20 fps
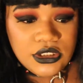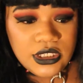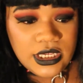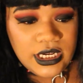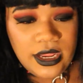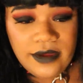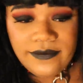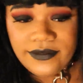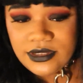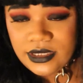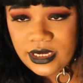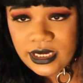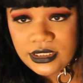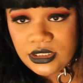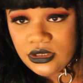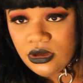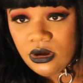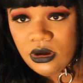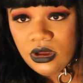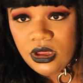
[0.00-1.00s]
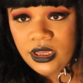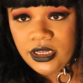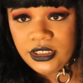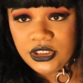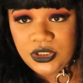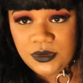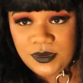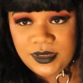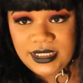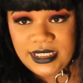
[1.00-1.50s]
And I saw her,
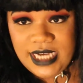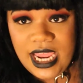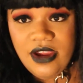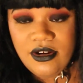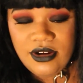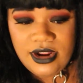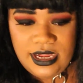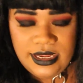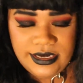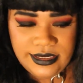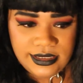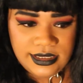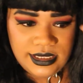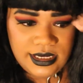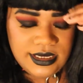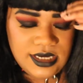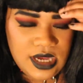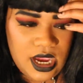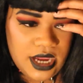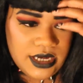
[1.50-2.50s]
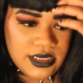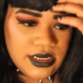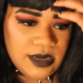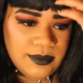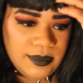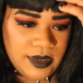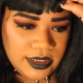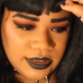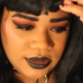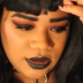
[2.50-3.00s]
she was staring at us the entire
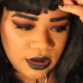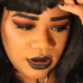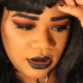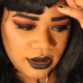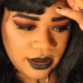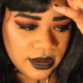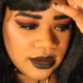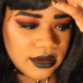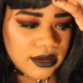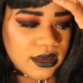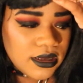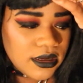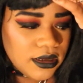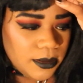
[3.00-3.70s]
time, and I saw her,